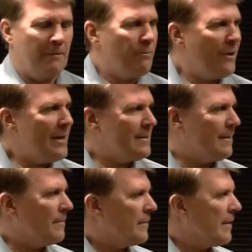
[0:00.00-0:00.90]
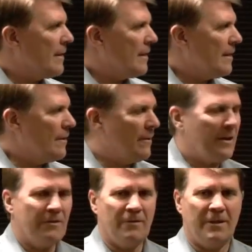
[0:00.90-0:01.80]
the present, you know,
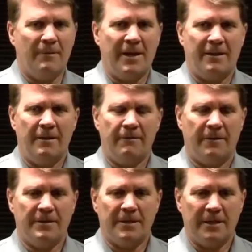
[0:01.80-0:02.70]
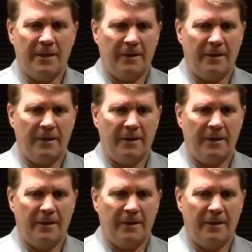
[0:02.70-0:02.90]
they can really make a difference.